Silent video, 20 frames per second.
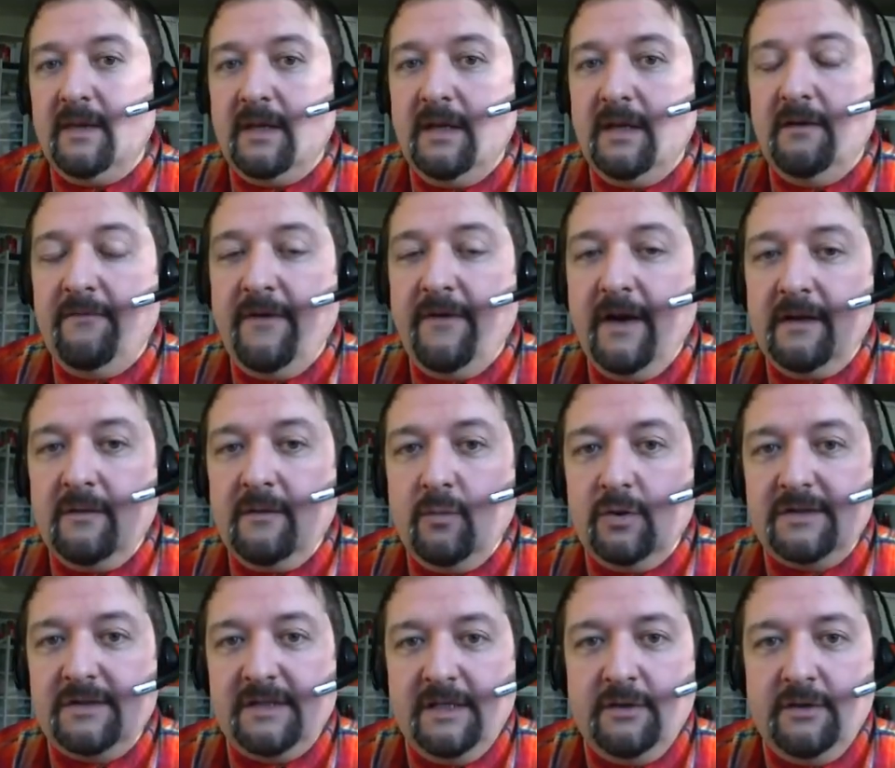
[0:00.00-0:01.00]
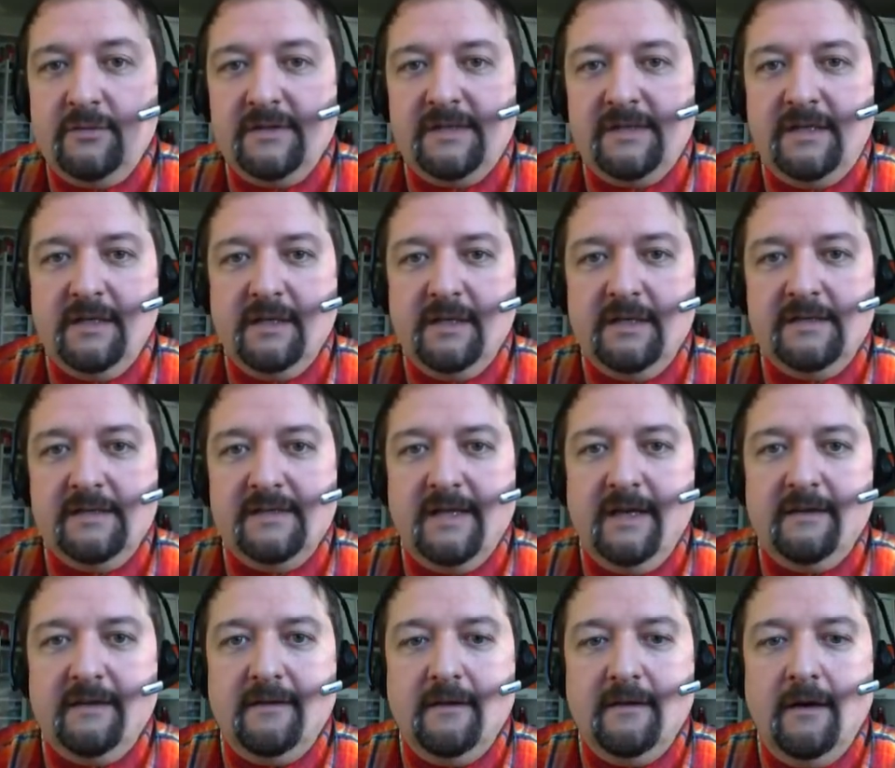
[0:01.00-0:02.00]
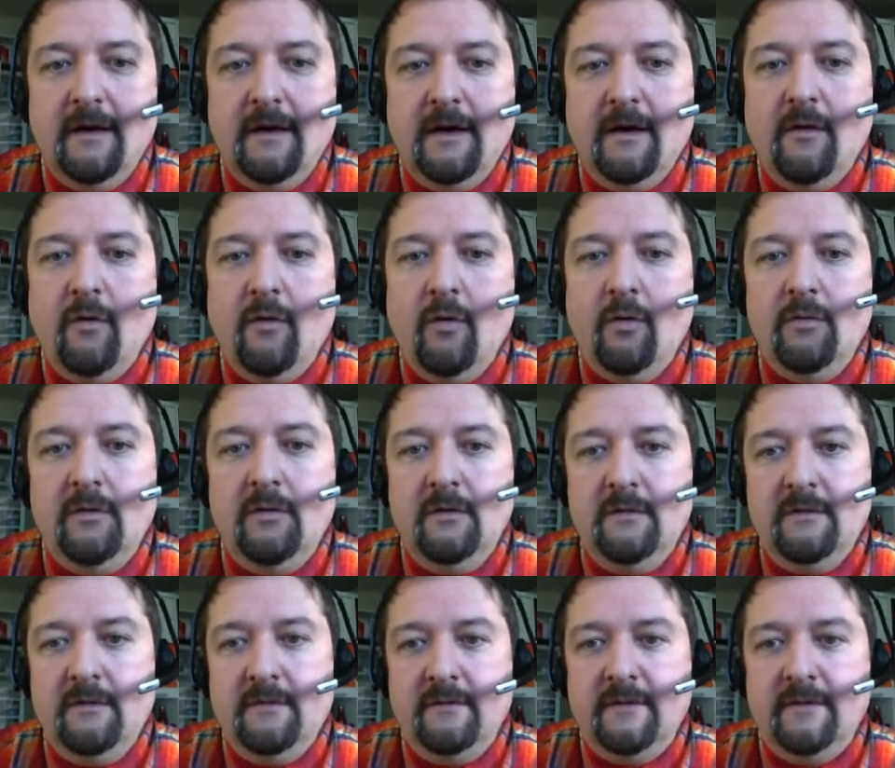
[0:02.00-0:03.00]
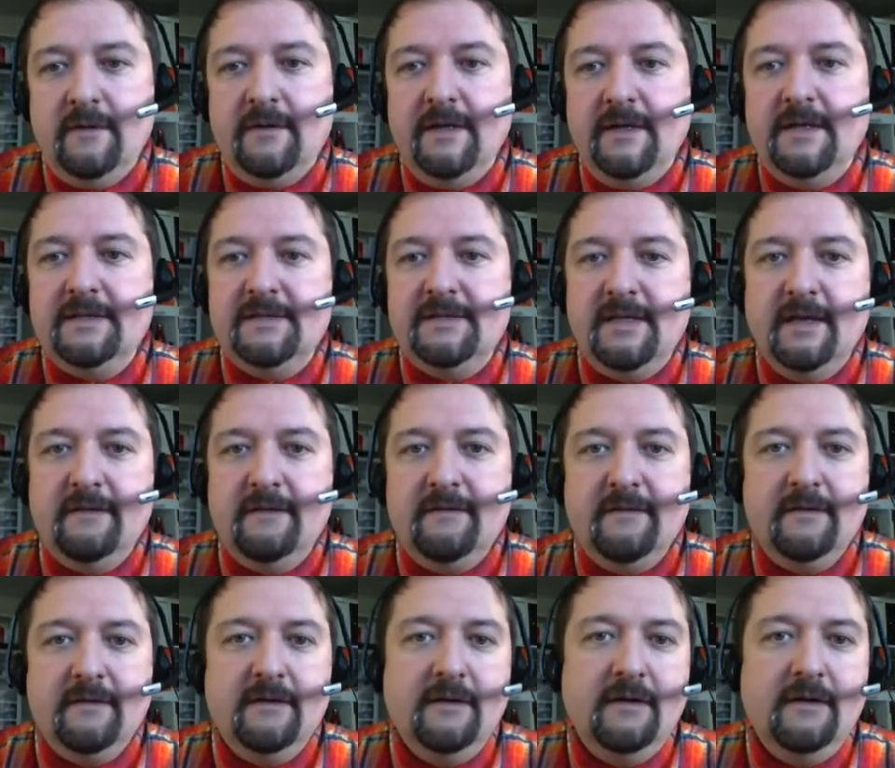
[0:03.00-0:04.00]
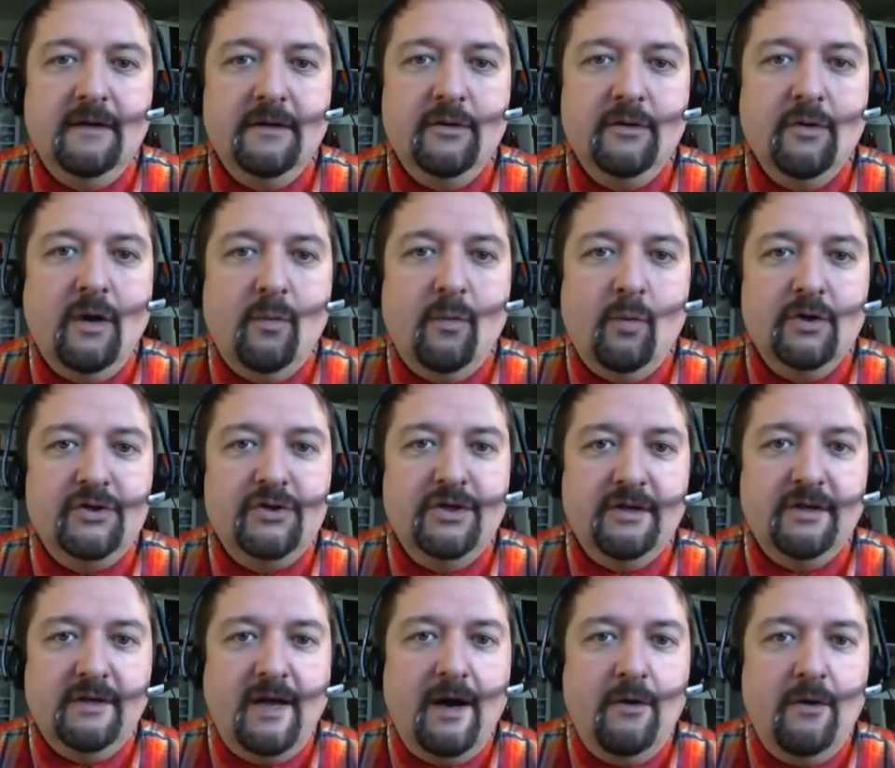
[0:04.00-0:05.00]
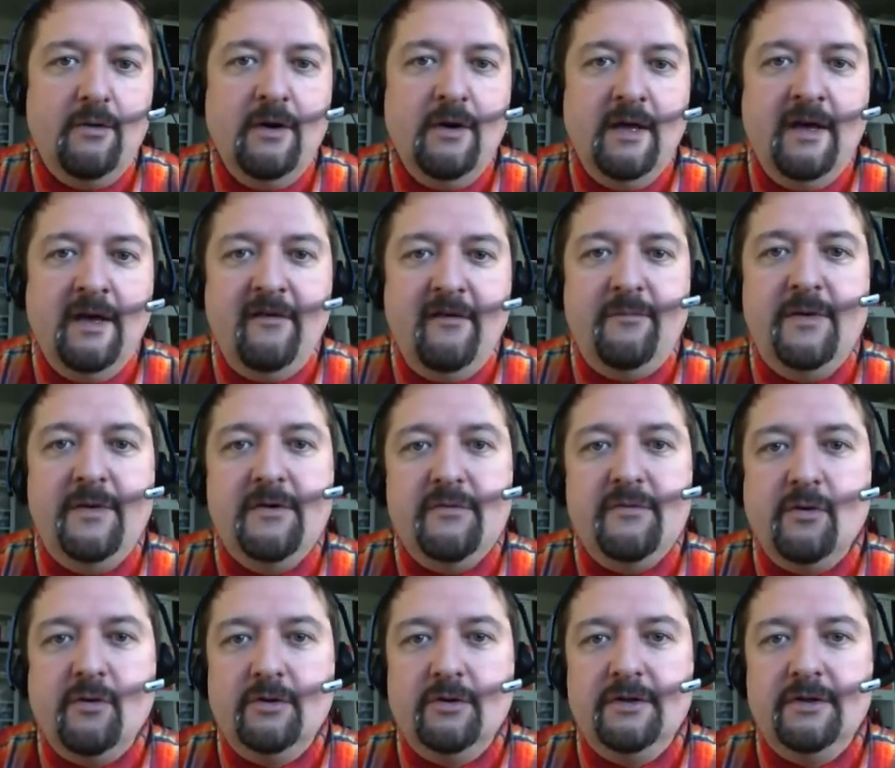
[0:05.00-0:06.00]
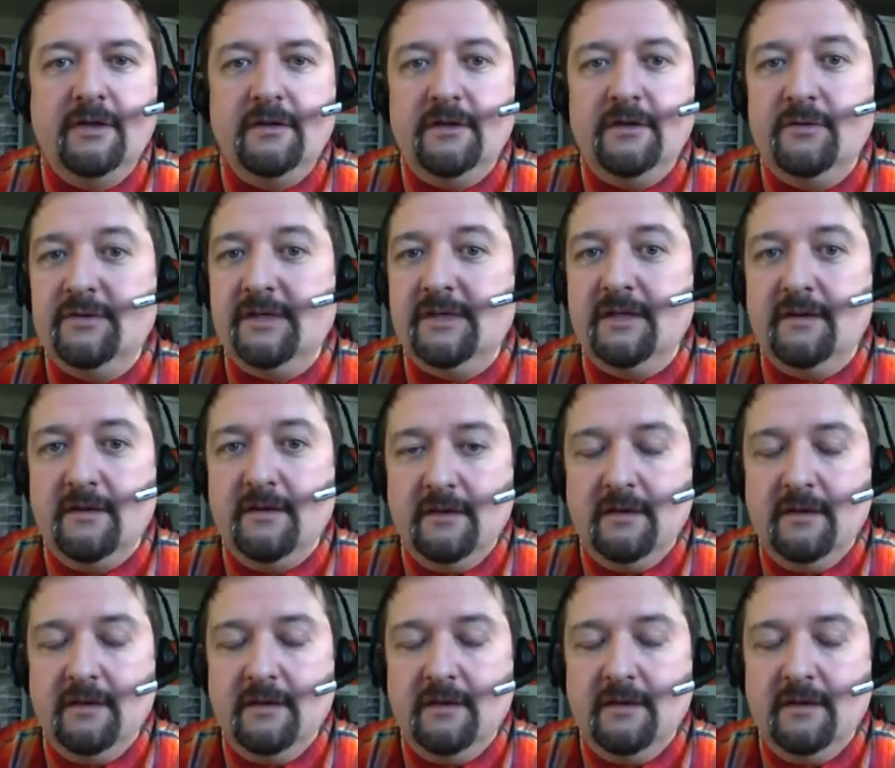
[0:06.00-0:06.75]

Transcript: In fact, what's interesting is that all the things that you are watching now have been recorded using